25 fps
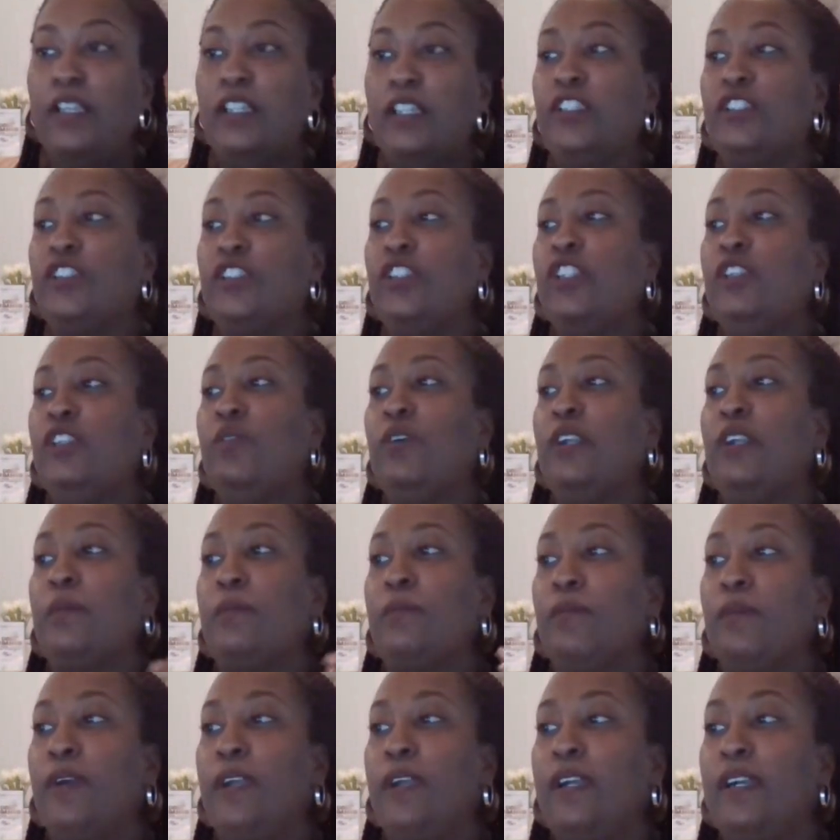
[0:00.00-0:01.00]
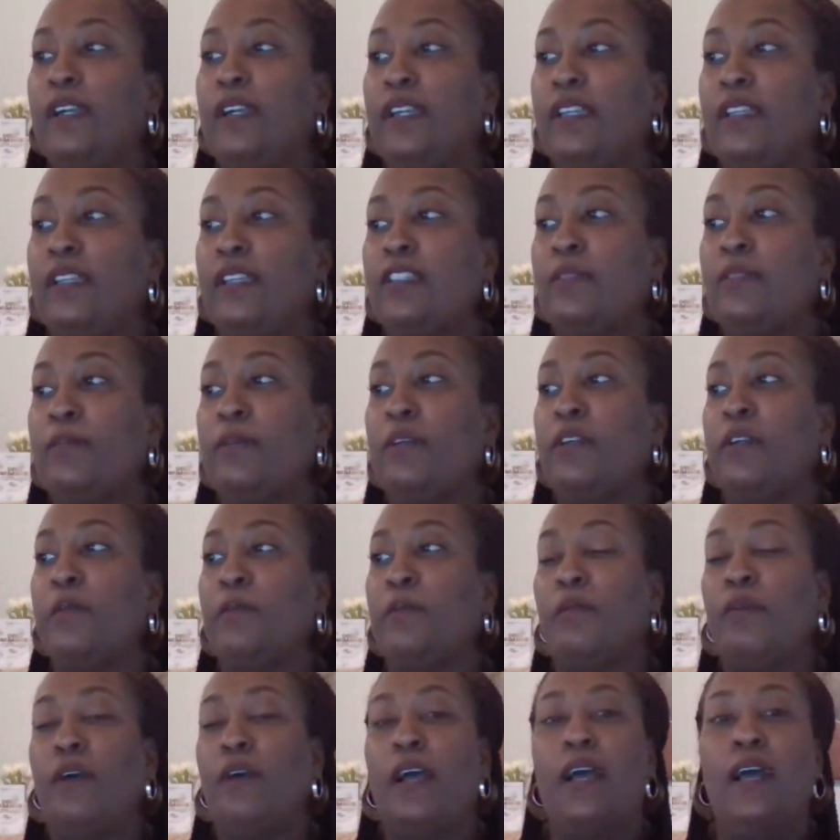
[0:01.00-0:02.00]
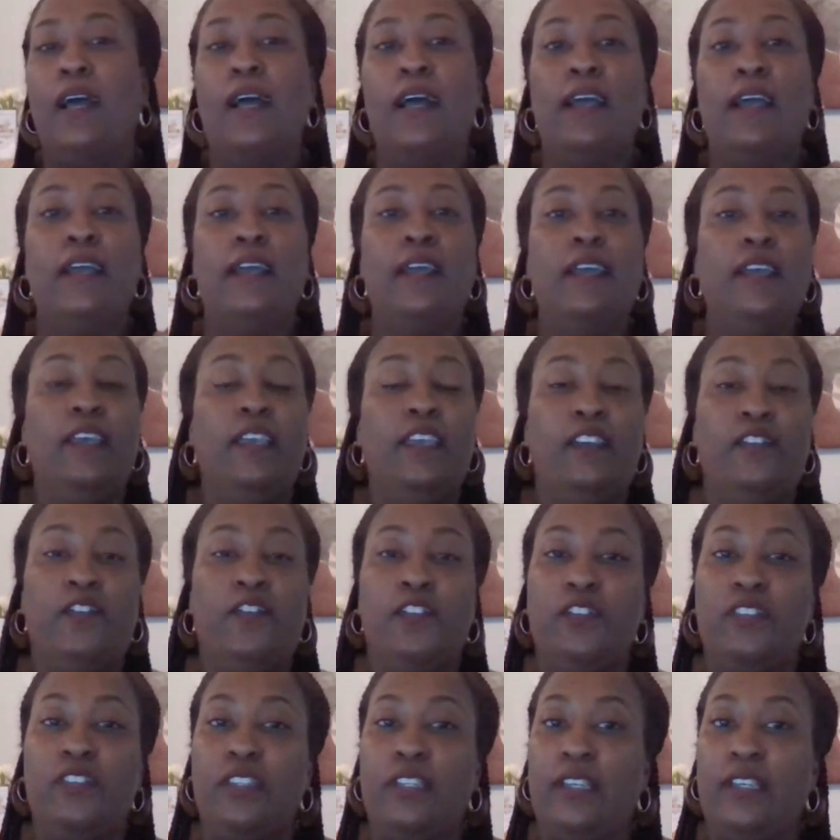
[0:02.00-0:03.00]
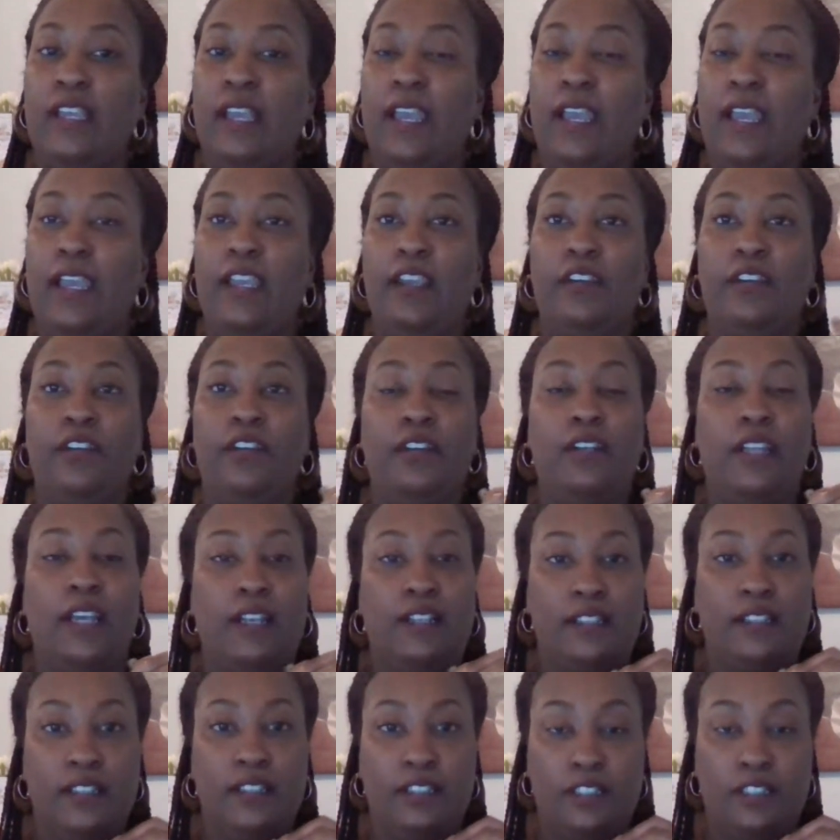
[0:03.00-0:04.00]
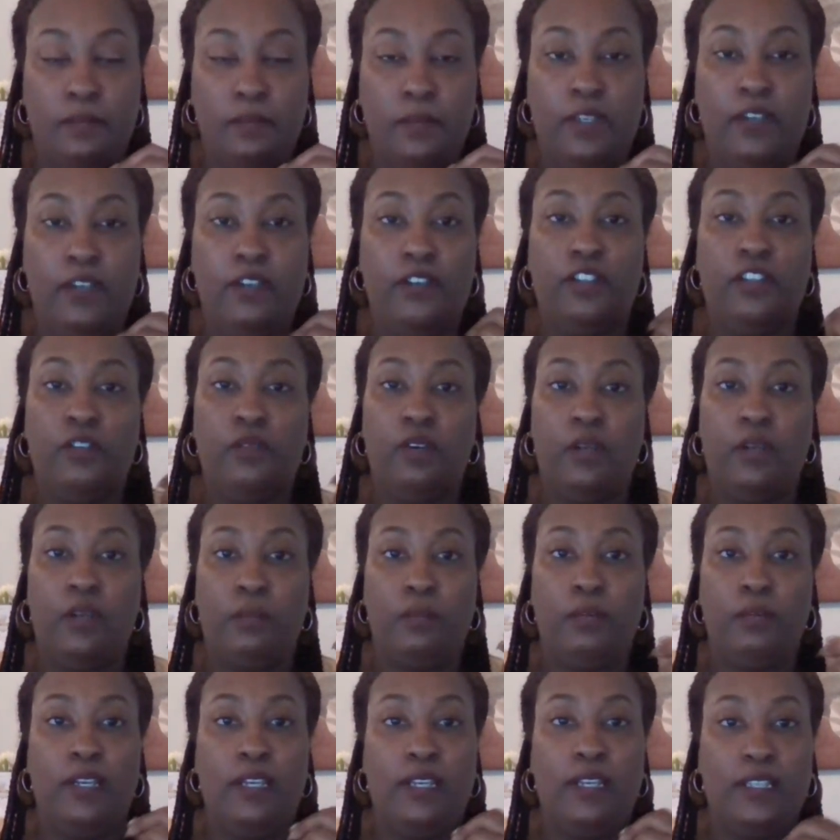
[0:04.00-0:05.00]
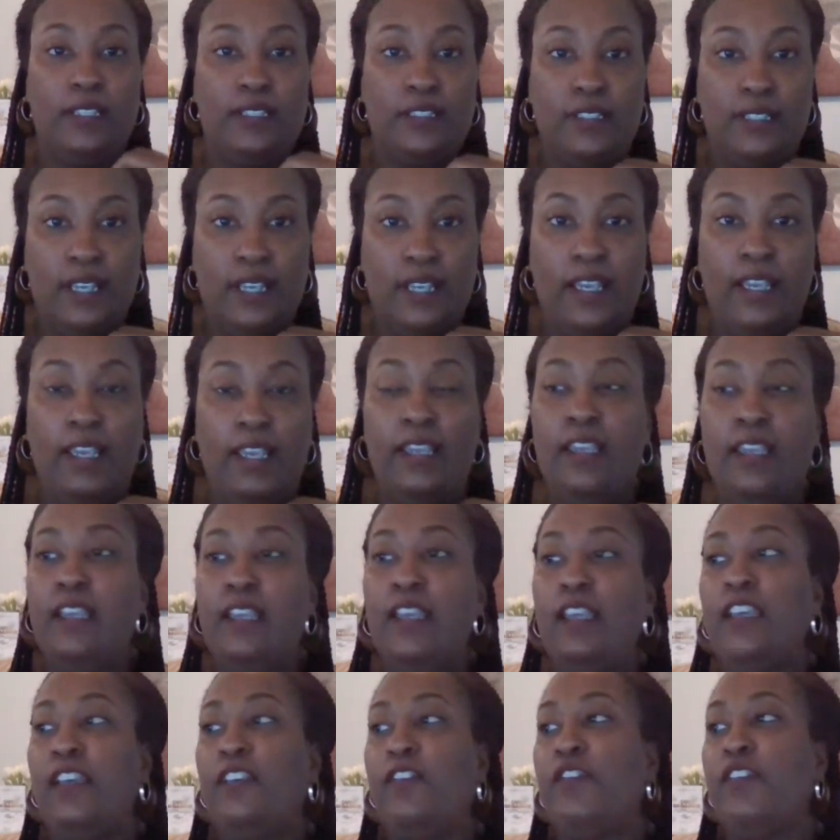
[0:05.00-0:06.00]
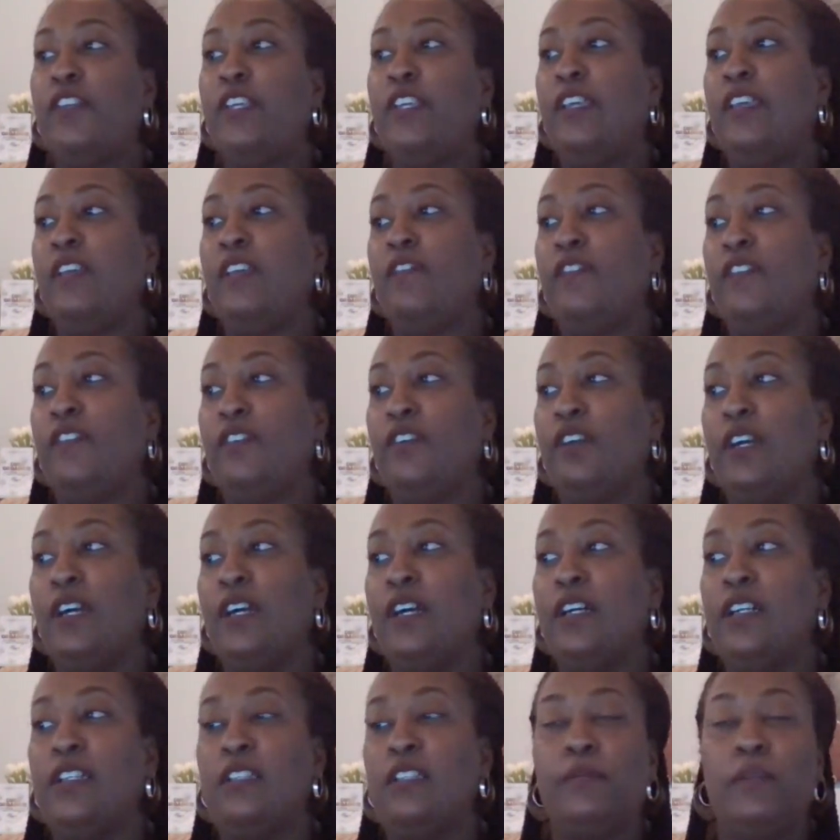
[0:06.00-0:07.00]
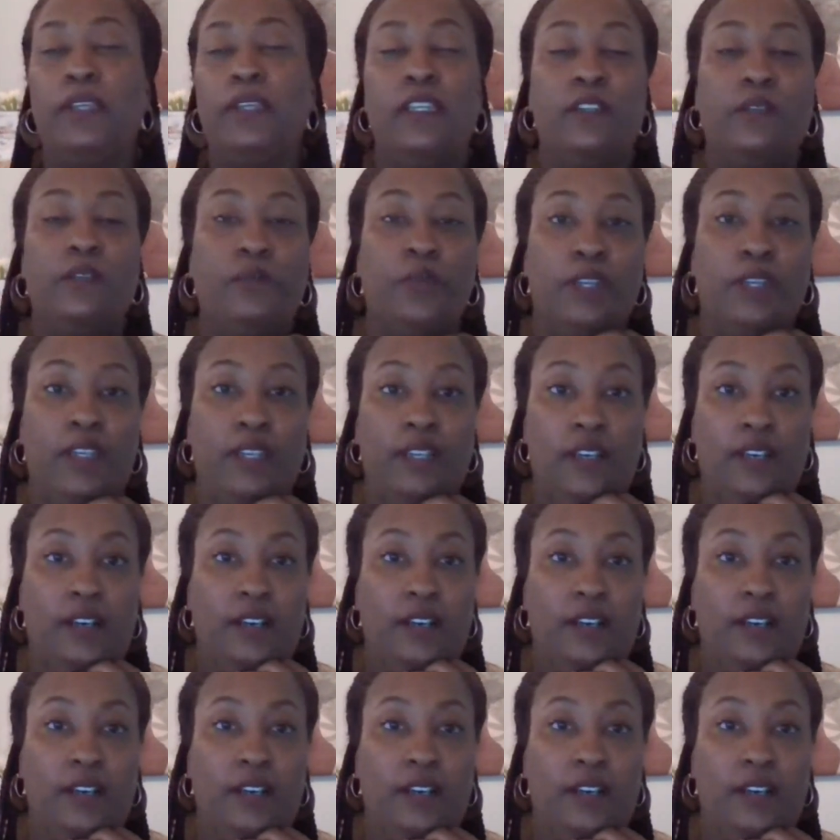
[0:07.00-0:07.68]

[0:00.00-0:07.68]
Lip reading: So you want to pray against the spirit of pride. If you see anger, that is a spirit, you want to pray against that. If your husband is with